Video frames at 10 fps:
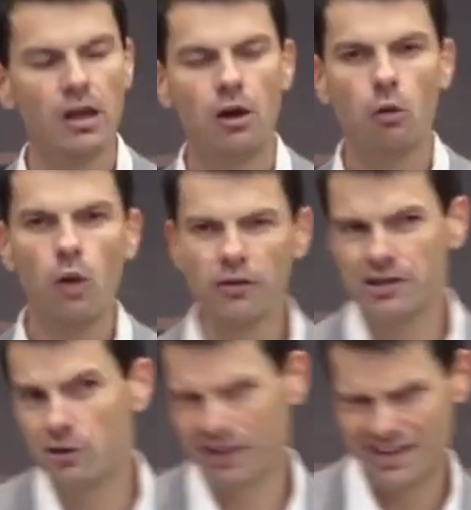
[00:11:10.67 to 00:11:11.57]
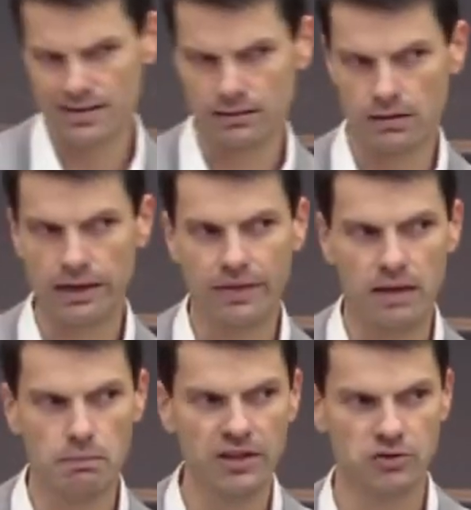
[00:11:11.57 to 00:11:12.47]
well, you know, I kind of like that
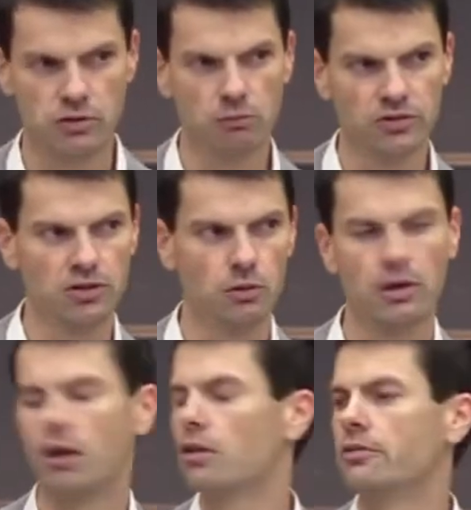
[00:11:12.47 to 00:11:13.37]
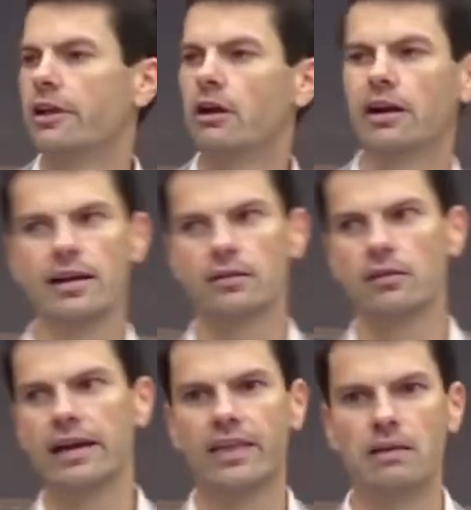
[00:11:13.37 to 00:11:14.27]
ministry and what's going on over there. I kind of
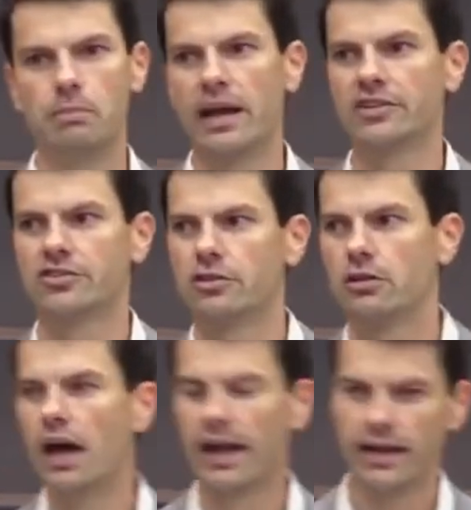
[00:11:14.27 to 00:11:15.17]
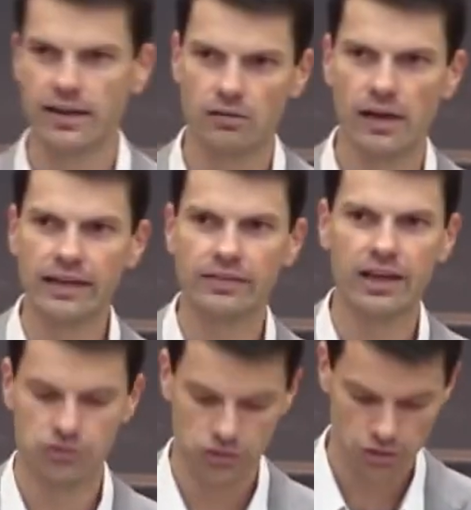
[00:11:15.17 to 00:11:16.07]
like that pastor. I kind of like that
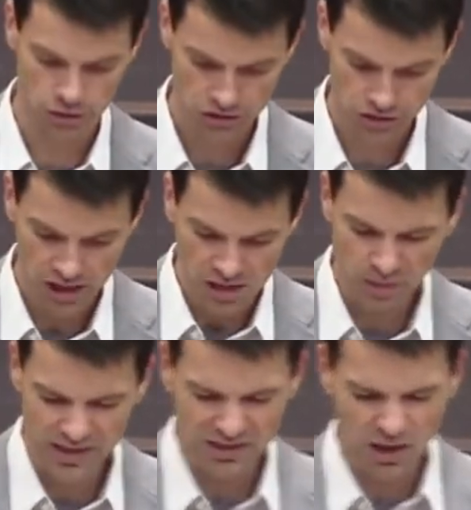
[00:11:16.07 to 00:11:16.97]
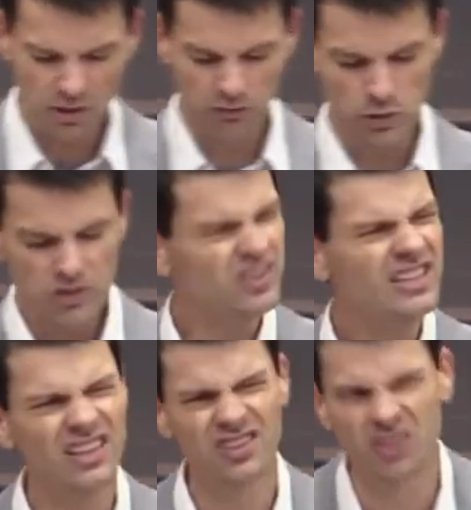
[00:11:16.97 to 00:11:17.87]
church. But, you know, if we're seen
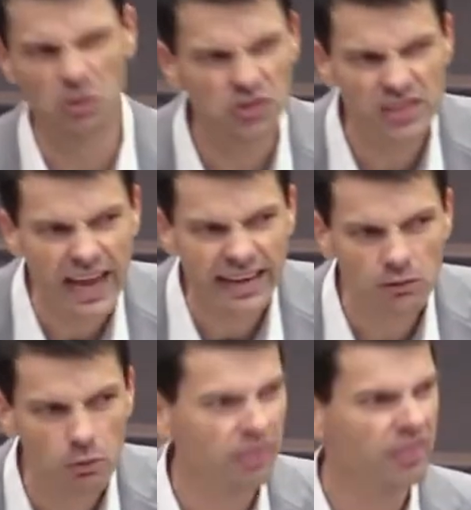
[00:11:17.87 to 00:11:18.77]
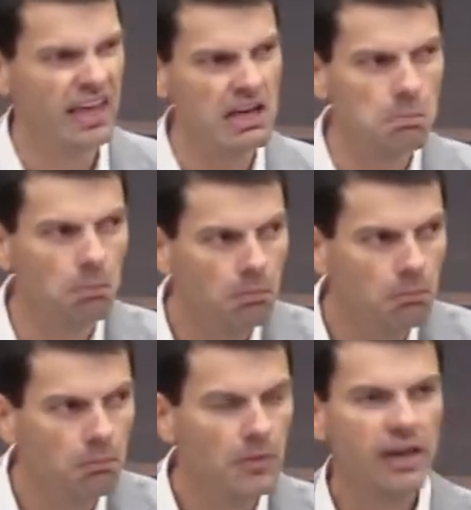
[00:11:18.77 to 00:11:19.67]
associating with them,
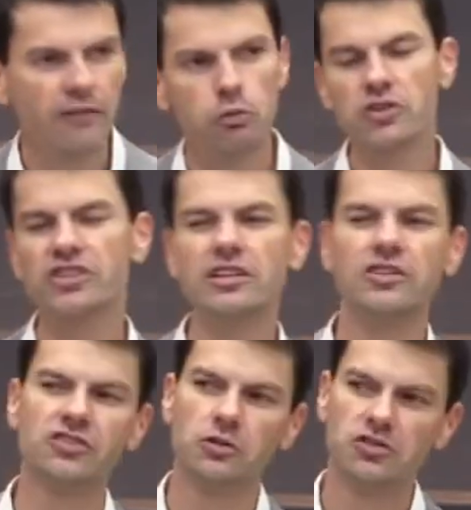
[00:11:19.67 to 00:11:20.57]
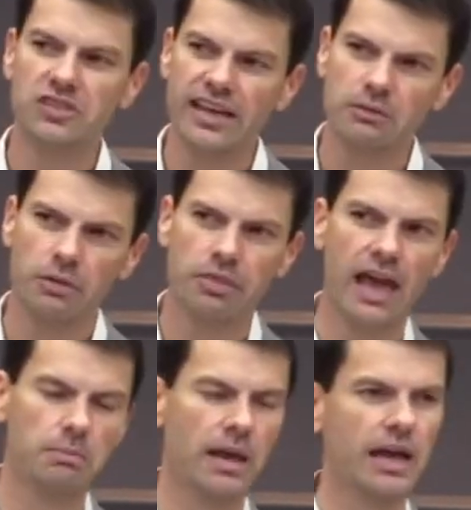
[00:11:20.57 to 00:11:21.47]
if we're seen associating with
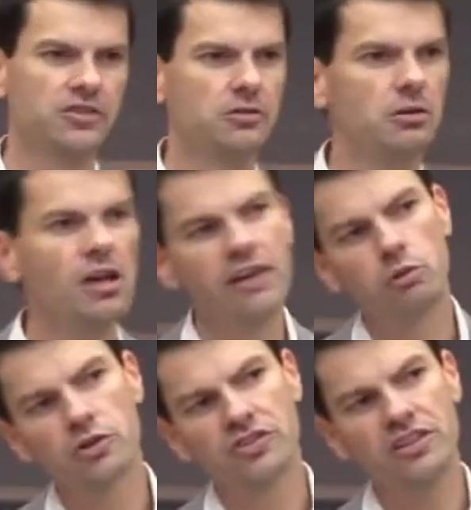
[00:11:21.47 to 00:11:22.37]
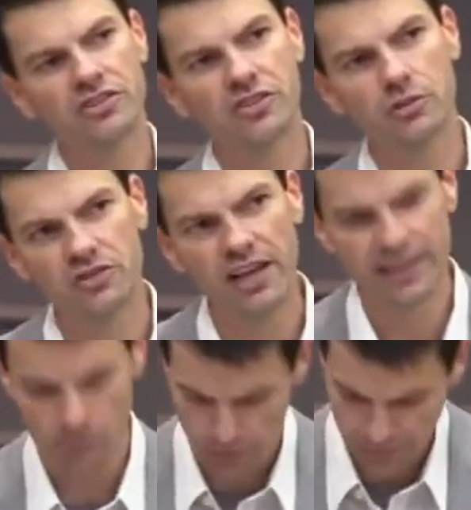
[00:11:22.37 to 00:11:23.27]
that pastor, if we're seen associating
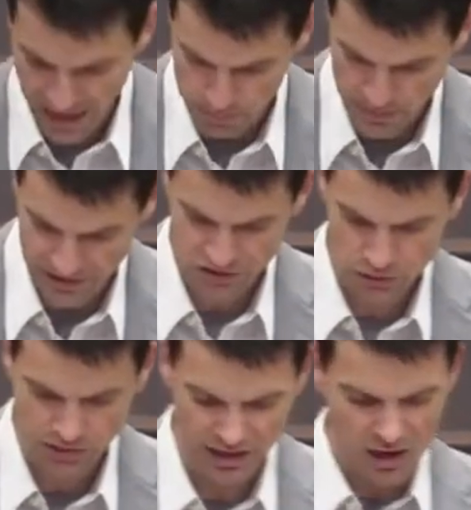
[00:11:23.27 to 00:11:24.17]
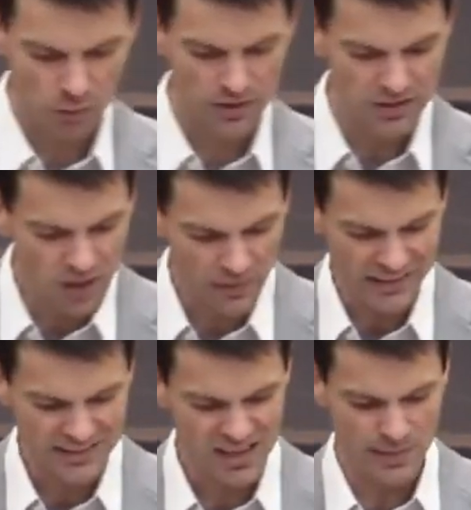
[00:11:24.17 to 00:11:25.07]
with that ministry, well, you know, that's
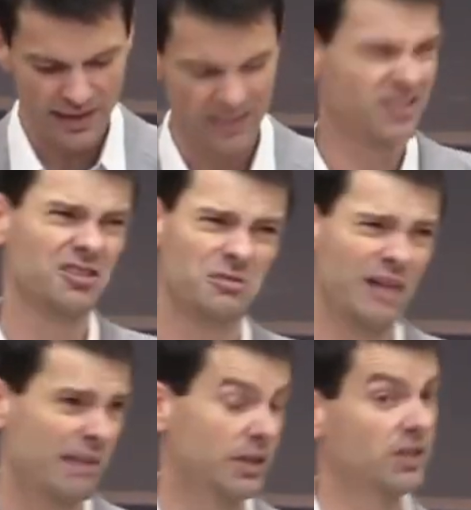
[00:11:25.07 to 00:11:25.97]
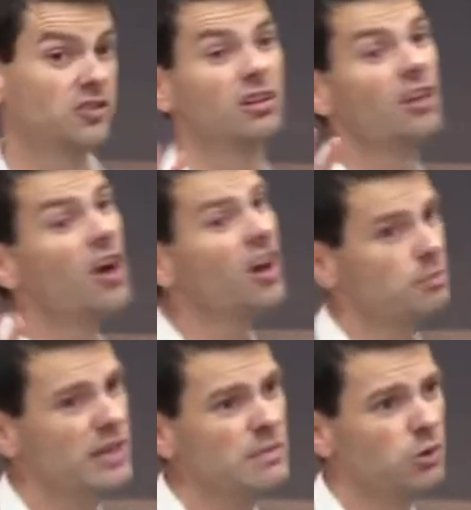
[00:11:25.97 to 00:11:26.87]
going to make us look bad because a lot of
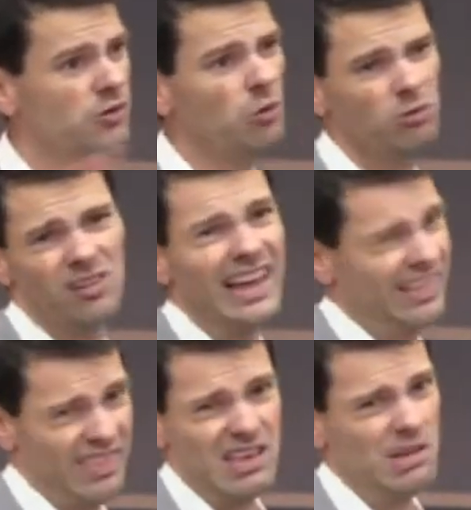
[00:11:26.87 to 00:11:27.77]
people don't like them